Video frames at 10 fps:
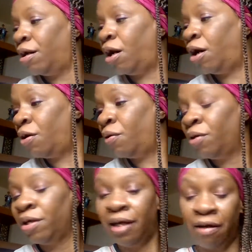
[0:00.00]
Oh,
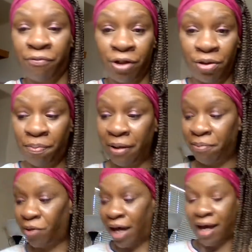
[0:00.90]
and for you
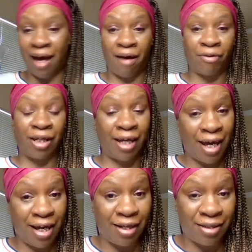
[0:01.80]
people that have
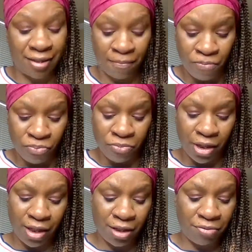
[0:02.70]
kids,
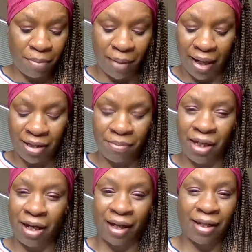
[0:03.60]
this reminds
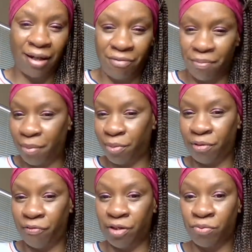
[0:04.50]
me, I can't
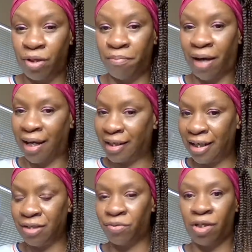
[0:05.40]
remember if it's when my
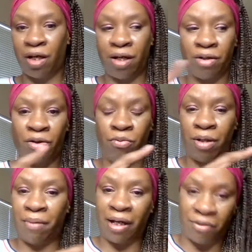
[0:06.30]
kids were young or
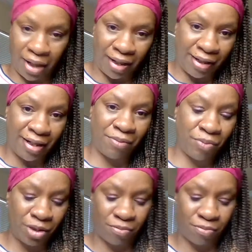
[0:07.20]
when my granddaughter